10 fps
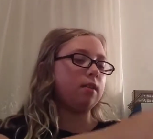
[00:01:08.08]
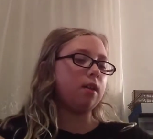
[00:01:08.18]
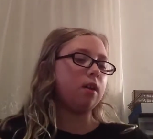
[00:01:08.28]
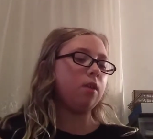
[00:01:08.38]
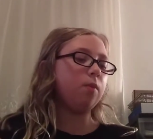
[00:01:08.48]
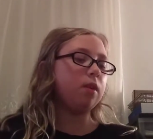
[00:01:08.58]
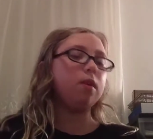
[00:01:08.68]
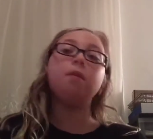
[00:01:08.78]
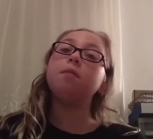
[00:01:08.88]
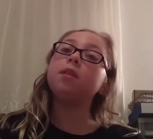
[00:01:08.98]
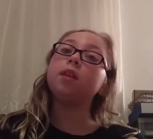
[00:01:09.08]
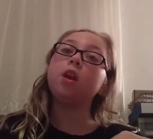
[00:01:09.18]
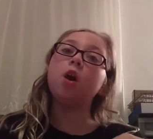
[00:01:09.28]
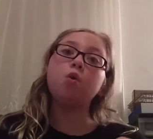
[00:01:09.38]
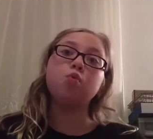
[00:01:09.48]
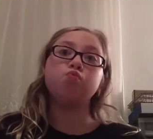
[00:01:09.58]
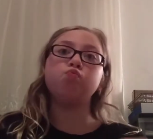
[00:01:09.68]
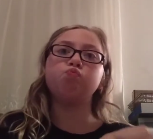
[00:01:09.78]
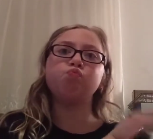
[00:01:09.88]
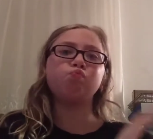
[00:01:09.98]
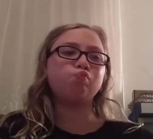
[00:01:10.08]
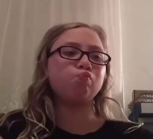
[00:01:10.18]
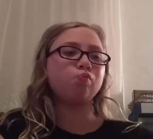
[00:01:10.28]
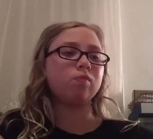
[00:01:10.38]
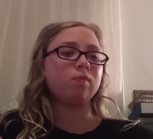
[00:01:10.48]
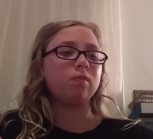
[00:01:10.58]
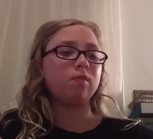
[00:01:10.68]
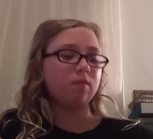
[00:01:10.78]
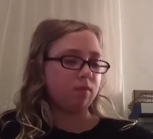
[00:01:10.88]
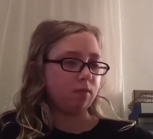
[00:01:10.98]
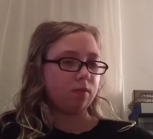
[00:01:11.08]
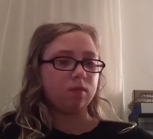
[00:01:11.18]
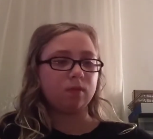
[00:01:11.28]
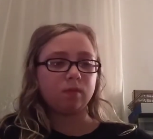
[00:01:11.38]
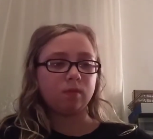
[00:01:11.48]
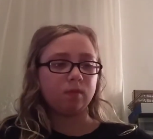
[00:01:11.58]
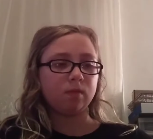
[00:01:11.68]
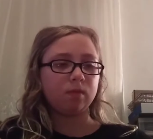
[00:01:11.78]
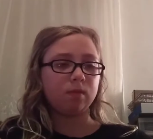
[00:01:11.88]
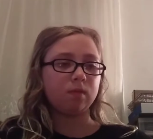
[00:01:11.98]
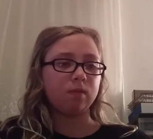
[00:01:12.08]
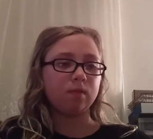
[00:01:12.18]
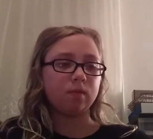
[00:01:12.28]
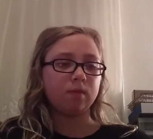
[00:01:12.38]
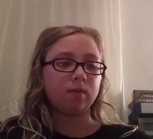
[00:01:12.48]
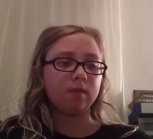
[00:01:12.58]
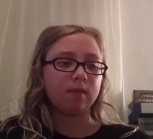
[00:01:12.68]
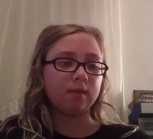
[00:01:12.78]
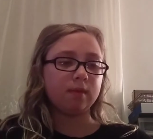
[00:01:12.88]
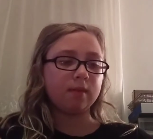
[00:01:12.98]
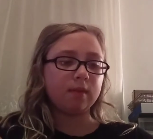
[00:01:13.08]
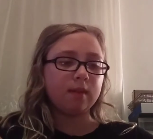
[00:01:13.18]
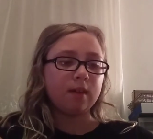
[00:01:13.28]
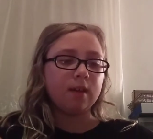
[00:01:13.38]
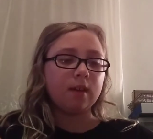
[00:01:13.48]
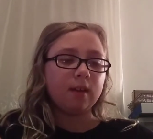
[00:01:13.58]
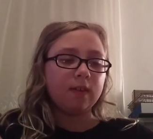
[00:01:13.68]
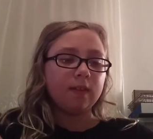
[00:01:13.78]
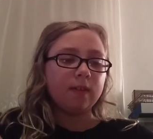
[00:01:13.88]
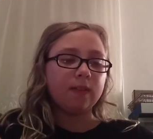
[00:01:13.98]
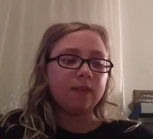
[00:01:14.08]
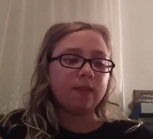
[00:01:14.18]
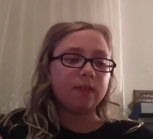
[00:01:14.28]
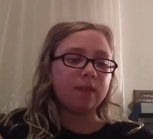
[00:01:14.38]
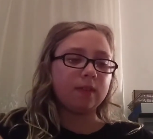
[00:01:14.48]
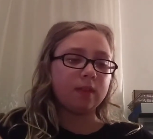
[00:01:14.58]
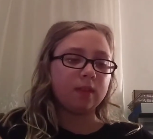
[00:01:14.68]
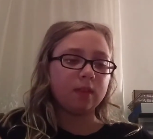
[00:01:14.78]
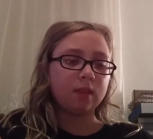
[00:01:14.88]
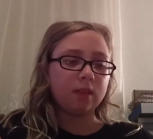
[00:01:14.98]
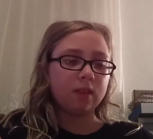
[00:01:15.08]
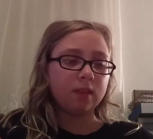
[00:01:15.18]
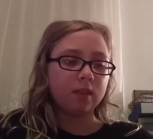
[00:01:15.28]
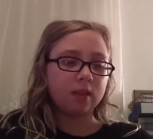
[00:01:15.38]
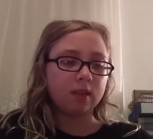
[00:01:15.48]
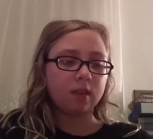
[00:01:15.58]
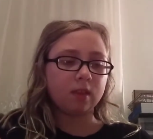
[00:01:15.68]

(silence)